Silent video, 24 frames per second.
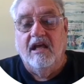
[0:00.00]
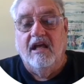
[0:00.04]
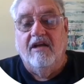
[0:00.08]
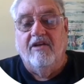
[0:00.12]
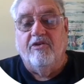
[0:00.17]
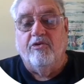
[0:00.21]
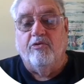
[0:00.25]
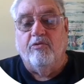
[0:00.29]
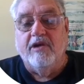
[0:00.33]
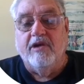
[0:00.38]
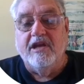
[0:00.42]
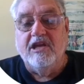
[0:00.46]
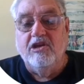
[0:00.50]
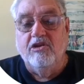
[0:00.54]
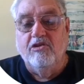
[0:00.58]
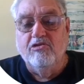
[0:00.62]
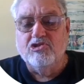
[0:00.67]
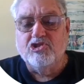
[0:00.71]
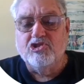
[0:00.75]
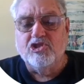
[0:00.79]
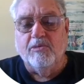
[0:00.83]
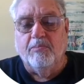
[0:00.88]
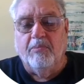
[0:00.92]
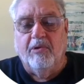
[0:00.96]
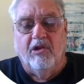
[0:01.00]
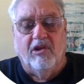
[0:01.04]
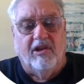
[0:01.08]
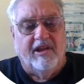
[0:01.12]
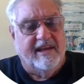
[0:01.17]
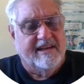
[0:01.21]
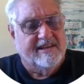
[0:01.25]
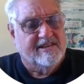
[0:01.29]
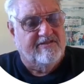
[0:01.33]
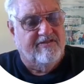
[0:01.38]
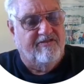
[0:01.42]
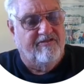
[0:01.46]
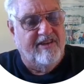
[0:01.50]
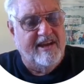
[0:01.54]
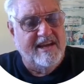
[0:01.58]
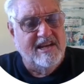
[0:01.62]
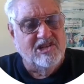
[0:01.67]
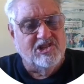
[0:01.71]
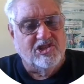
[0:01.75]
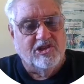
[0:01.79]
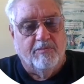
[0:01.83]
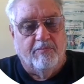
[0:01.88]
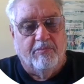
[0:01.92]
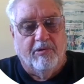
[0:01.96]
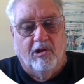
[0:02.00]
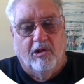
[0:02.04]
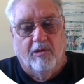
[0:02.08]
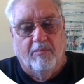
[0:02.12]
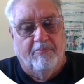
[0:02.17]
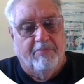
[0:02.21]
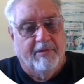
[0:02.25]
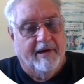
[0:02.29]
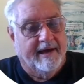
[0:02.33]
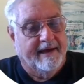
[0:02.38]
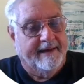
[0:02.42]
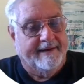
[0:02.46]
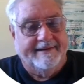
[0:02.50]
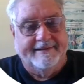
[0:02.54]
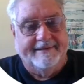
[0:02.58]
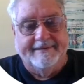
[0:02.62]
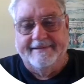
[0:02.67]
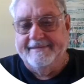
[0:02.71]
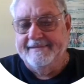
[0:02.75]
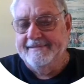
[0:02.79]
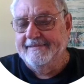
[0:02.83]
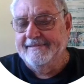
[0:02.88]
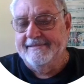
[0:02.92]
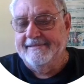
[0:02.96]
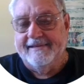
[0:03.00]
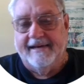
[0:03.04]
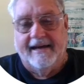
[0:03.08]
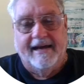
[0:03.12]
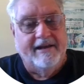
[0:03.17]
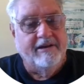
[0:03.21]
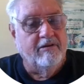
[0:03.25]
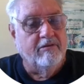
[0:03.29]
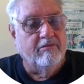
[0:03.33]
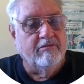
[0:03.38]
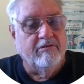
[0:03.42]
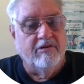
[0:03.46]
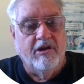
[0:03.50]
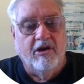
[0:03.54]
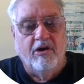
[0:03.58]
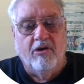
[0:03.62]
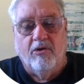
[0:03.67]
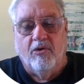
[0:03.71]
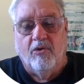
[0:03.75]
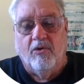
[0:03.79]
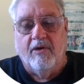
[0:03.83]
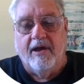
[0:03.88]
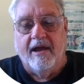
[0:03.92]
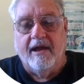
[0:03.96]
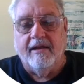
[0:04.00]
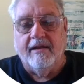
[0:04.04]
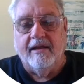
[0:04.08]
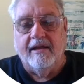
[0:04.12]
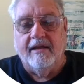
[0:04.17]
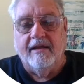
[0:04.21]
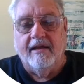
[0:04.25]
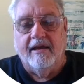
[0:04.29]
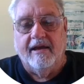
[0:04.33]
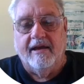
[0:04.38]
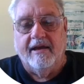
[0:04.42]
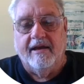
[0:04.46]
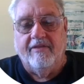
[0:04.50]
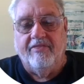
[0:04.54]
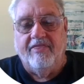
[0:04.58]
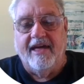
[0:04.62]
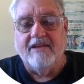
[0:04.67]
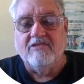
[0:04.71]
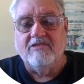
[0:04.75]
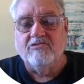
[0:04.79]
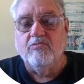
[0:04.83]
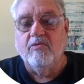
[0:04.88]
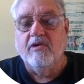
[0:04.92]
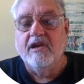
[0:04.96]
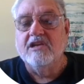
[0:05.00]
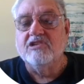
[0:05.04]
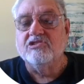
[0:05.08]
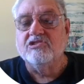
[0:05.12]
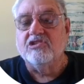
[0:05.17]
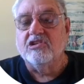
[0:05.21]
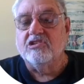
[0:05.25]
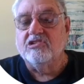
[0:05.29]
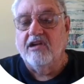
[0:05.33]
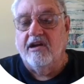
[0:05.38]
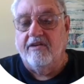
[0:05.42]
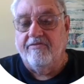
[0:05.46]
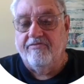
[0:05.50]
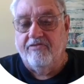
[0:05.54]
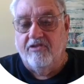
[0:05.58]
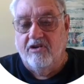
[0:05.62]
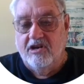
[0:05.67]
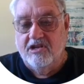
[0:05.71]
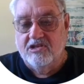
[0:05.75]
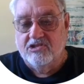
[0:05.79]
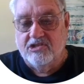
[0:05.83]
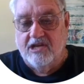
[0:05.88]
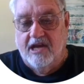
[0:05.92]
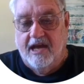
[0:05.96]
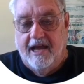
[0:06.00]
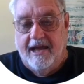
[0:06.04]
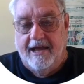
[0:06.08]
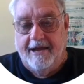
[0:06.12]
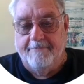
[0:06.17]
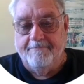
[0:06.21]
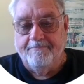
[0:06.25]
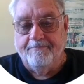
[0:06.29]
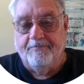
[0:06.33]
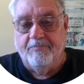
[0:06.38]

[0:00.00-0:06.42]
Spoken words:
Reusable is feasible, but I don't know. That one is a tougher design.